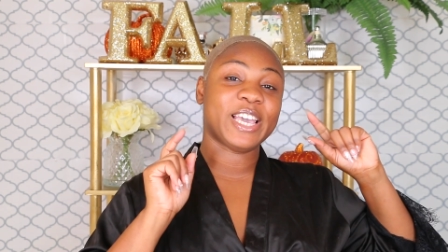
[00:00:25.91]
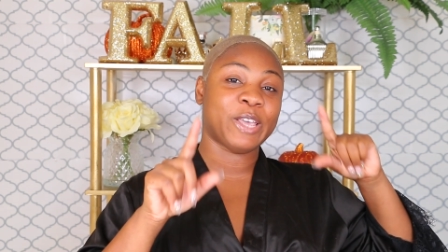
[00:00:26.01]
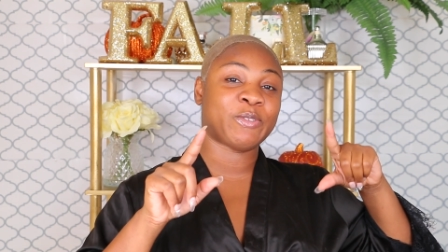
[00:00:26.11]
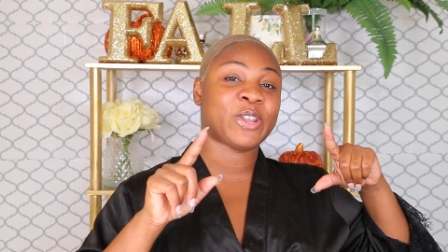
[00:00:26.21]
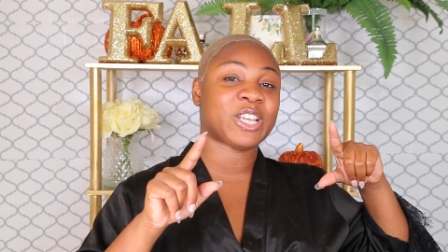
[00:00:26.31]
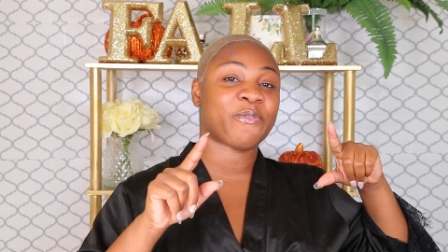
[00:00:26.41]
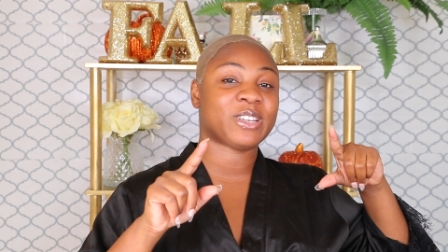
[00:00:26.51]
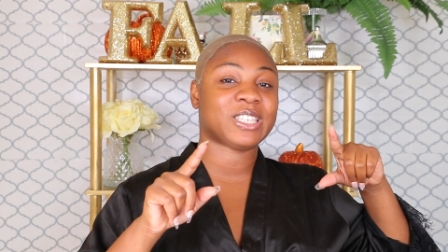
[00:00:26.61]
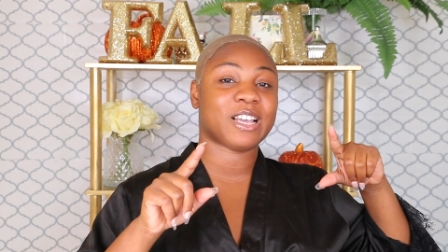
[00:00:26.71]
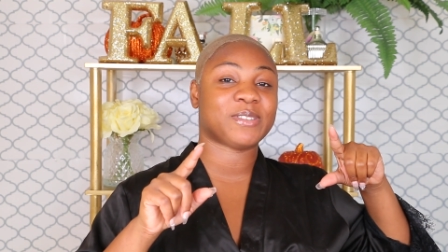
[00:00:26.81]
If today's your
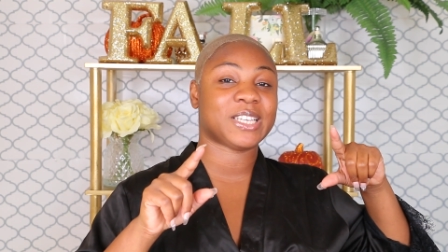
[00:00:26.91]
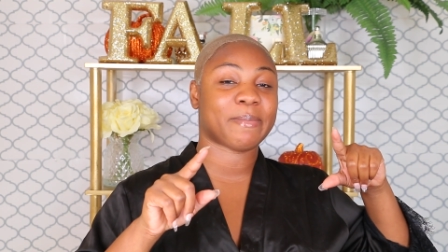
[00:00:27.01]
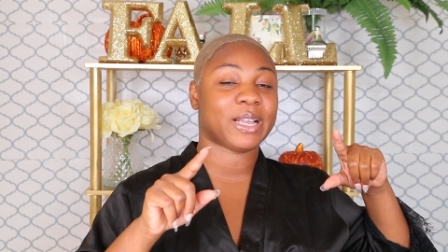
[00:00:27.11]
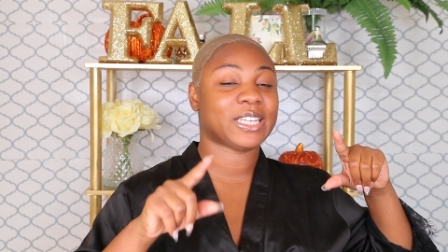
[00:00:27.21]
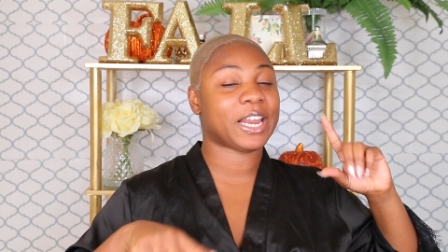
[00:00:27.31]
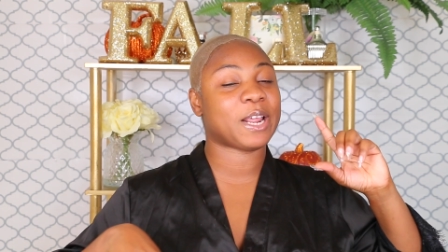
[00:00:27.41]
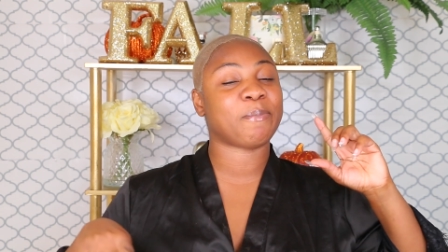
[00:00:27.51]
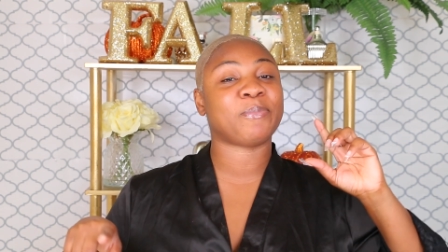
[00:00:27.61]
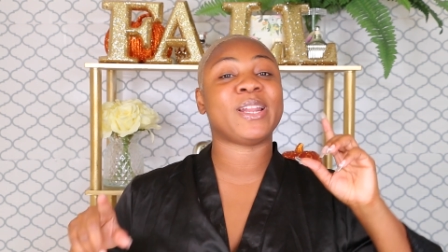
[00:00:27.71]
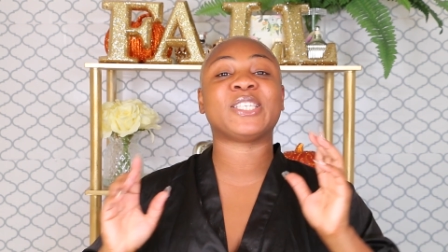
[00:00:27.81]
first time seeing my
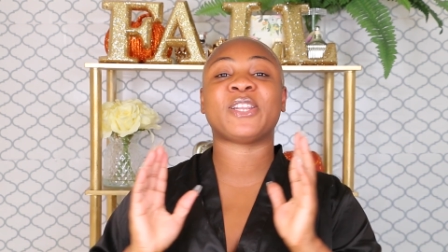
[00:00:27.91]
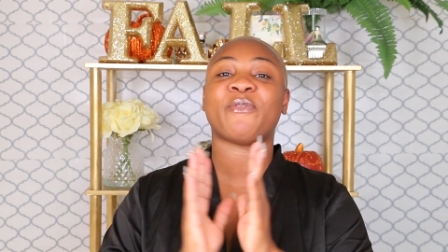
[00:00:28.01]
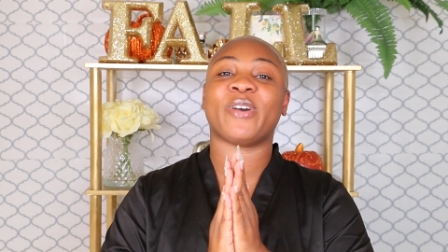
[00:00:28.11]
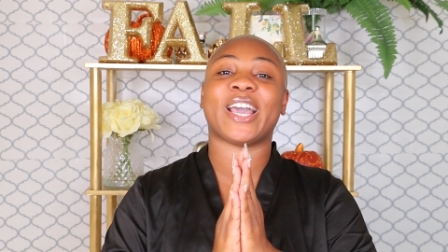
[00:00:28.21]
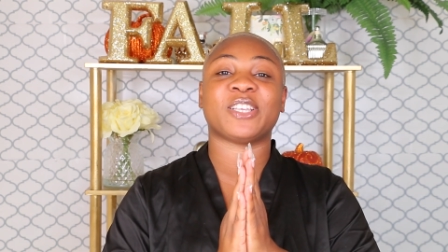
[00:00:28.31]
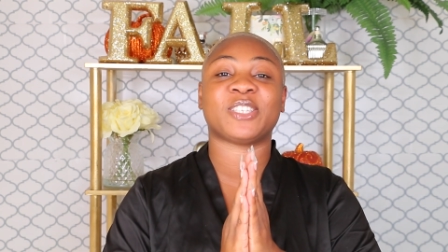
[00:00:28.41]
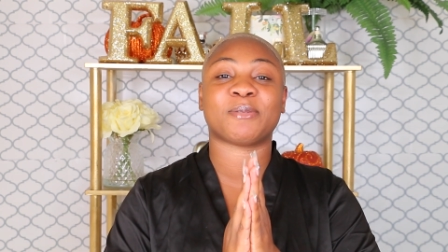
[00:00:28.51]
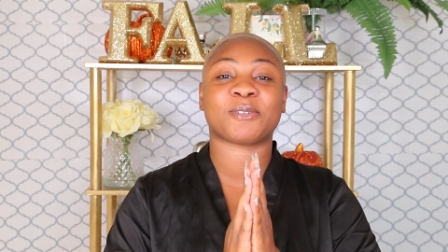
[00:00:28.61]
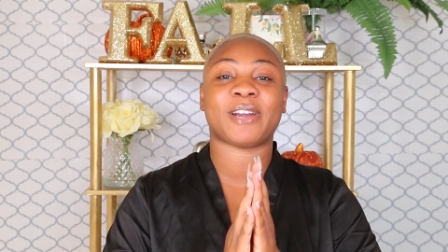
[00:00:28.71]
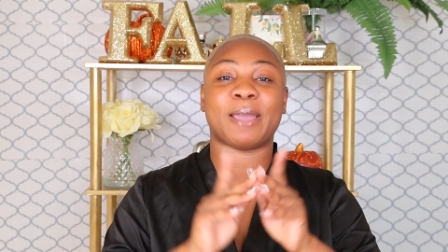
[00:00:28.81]
channel, please do not forget to
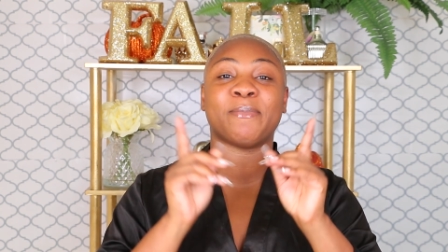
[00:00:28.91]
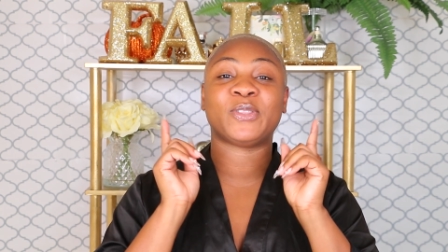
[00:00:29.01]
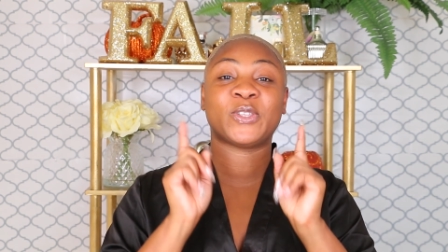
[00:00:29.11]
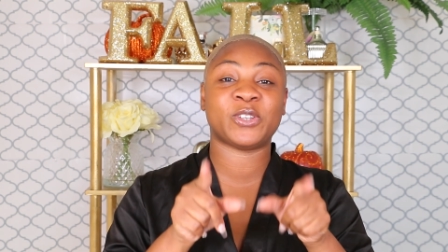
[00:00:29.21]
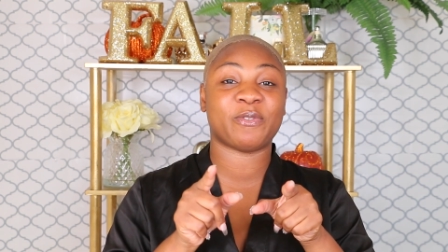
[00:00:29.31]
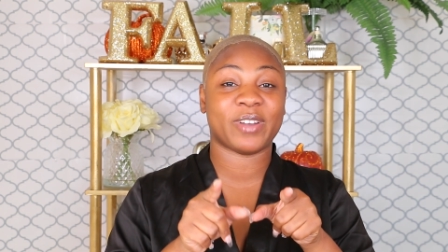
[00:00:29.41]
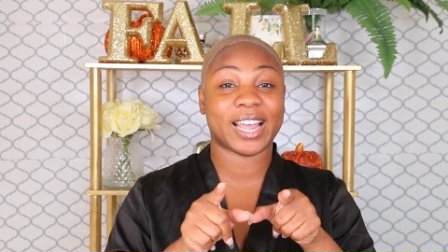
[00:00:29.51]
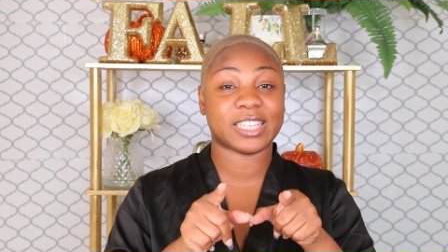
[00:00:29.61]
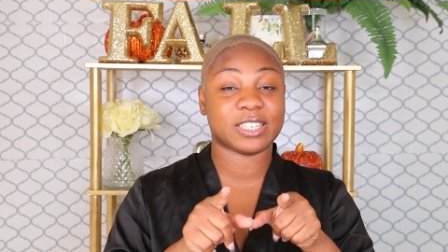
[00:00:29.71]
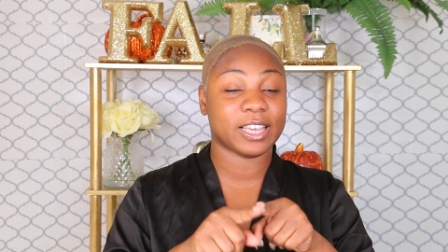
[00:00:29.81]
subscribe. Do not
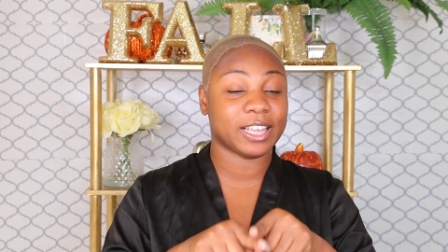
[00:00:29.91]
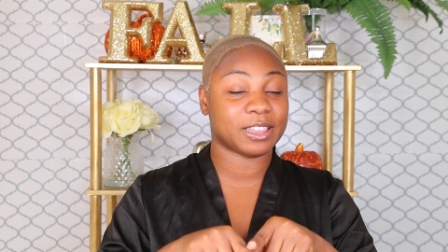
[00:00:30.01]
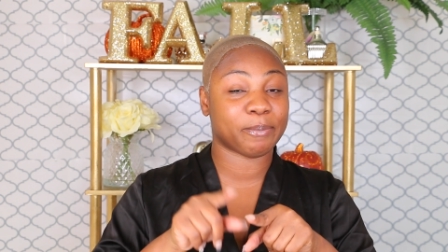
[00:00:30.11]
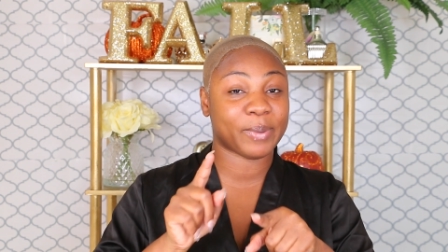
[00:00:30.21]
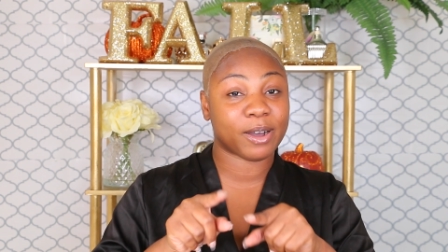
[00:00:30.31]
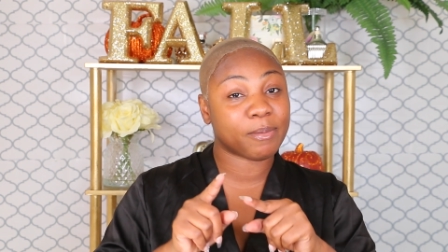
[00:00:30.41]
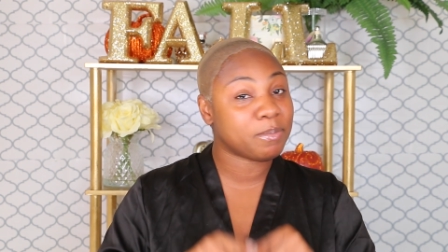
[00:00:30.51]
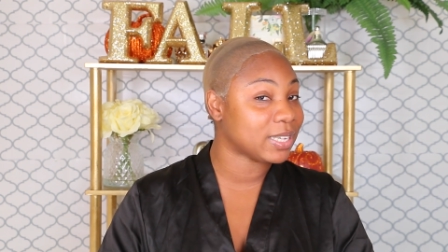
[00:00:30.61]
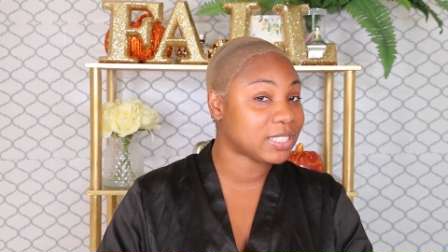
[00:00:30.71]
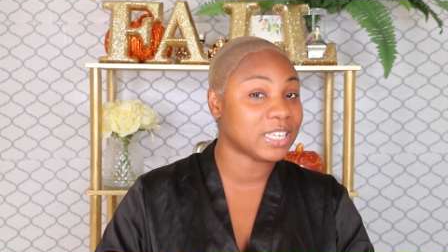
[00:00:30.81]
forget to hit the bell
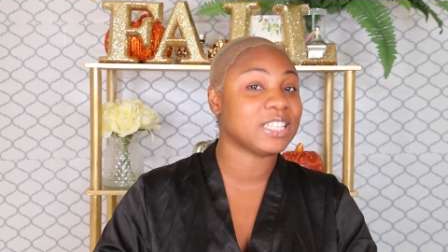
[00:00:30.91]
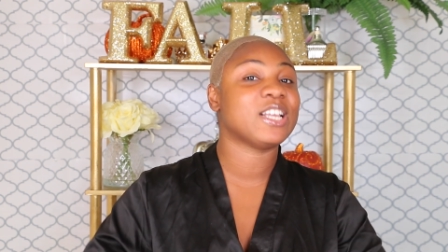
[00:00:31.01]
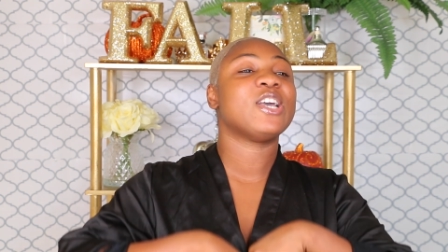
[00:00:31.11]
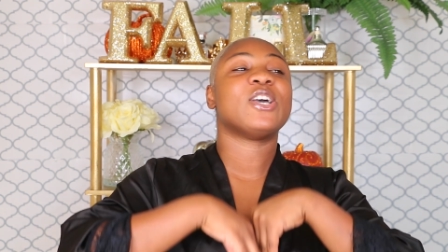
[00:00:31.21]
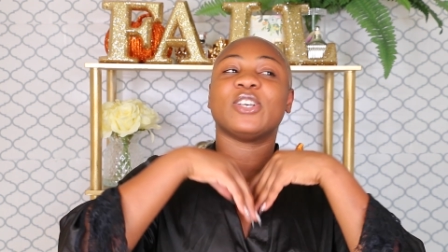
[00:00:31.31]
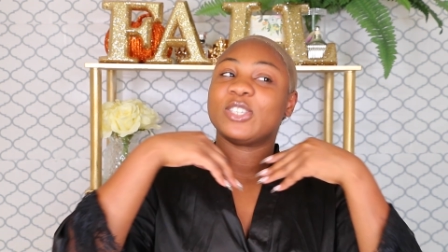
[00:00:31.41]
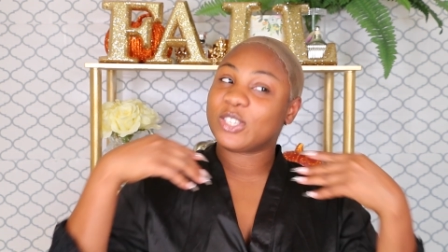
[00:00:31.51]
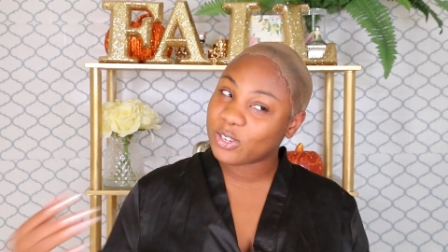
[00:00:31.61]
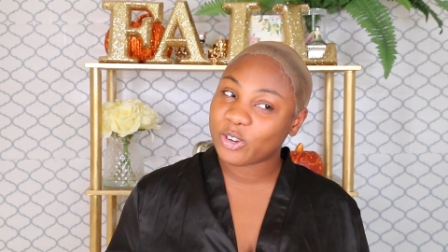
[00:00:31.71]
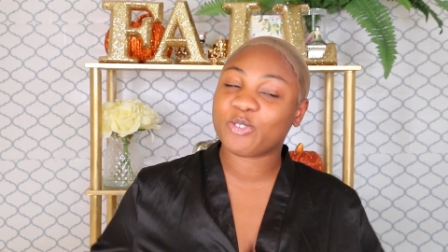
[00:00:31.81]
button
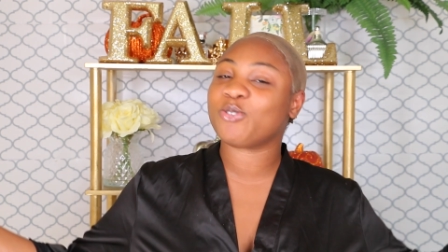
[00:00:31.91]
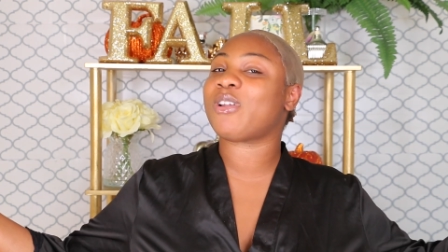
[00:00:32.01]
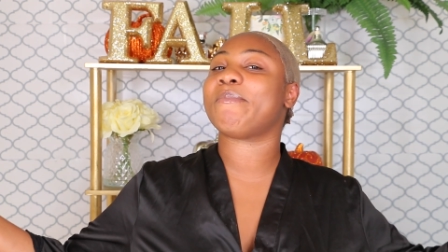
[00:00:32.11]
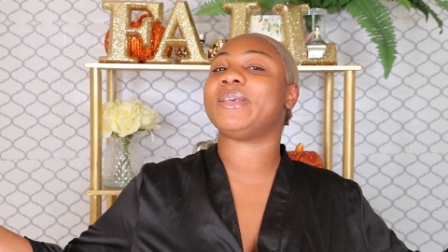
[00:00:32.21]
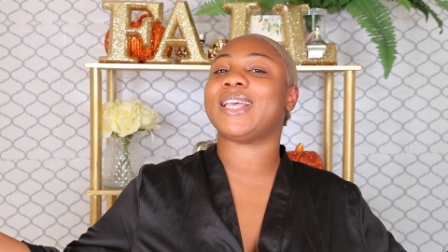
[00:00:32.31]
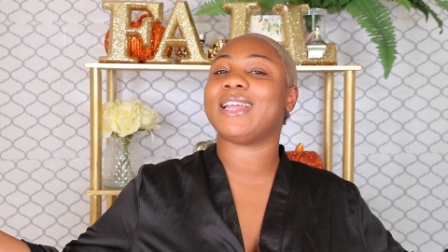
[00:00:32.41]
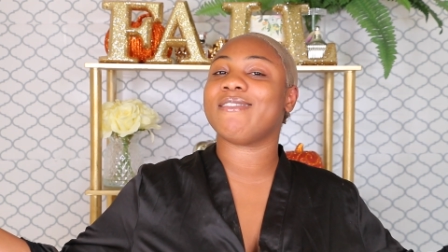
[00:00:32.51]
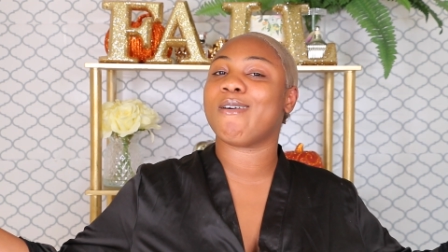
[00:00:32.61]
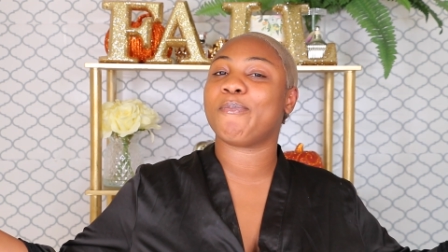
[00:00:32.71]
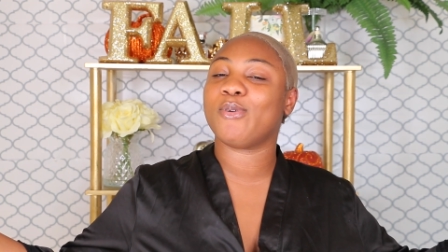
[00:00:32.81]
so you do not miss
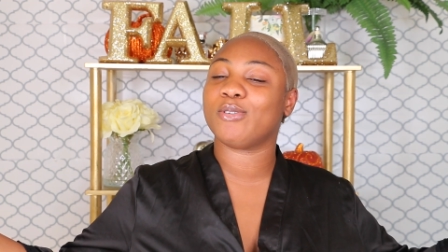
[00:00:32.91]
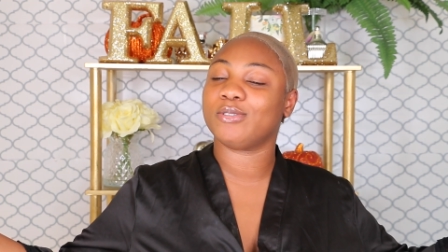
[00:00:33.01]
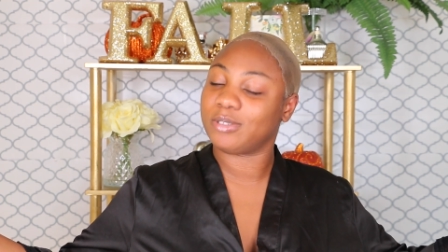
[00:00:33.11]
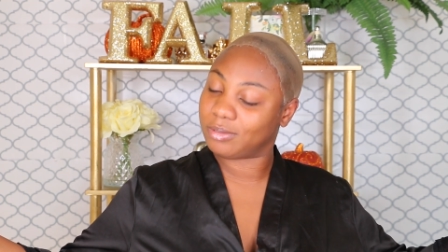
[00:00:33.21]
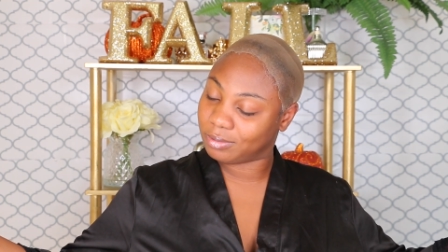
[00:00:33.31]
any upload.